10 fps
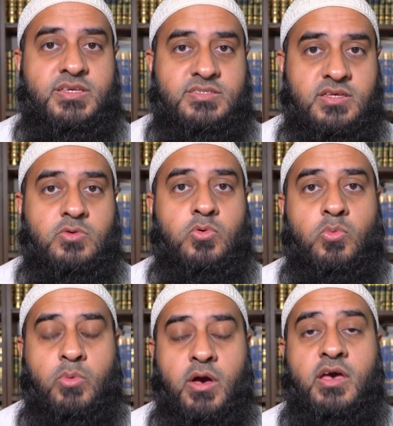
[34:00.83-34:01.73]
single
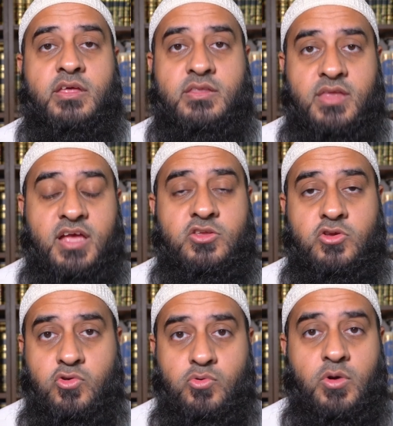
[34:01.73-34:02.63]
word that
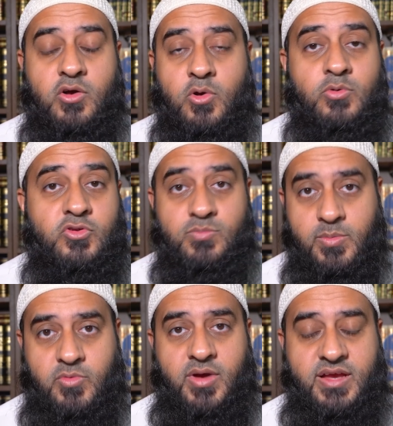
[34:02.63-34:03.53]
you are going to
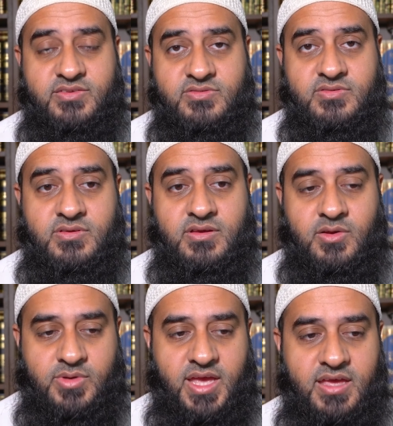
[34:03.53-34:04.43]
memorize.
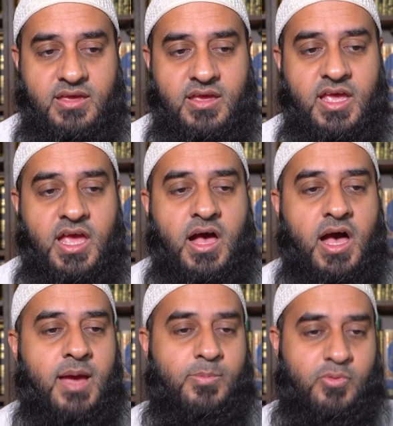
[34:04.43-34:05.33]
Okay,
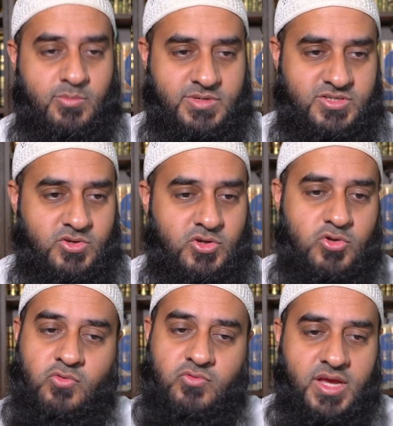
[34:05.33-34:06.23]
I promise you, you
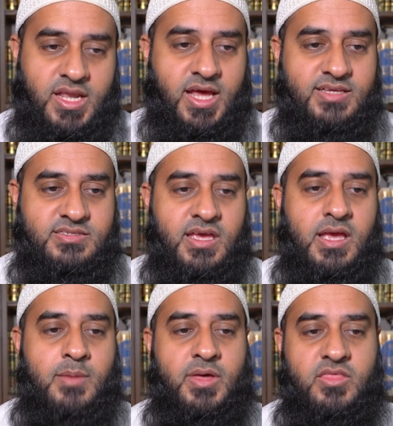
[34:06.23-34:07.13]
don't realize,
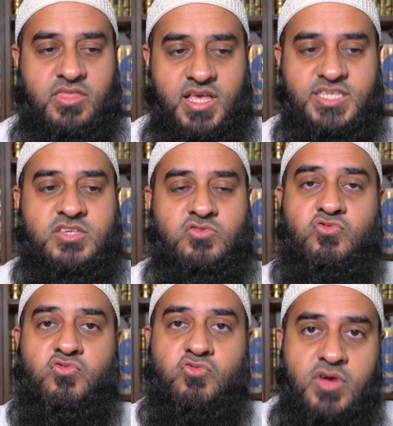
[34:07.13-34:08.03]
but this is
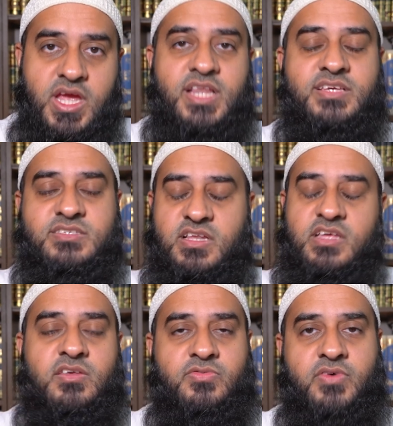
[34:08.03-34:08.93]
really
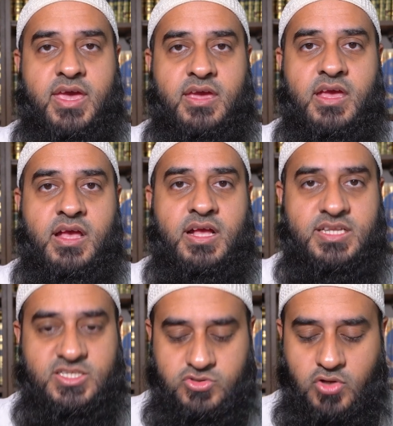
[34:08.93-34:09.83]
solidifying
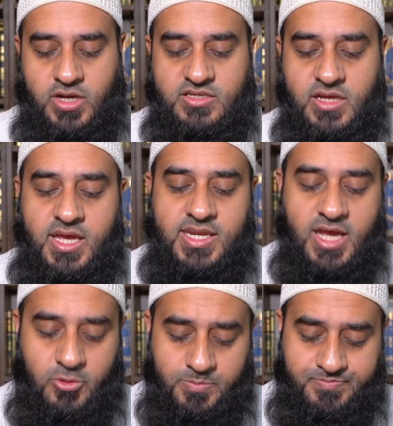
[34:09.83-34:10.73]
this knowledge.
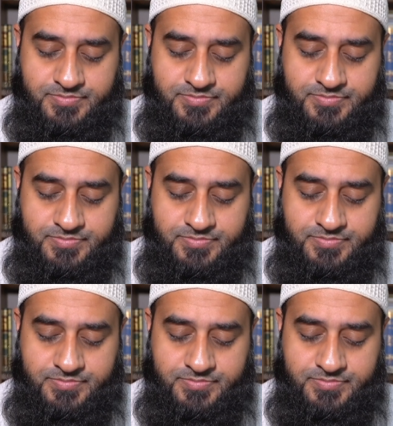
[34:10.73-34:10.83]
Now,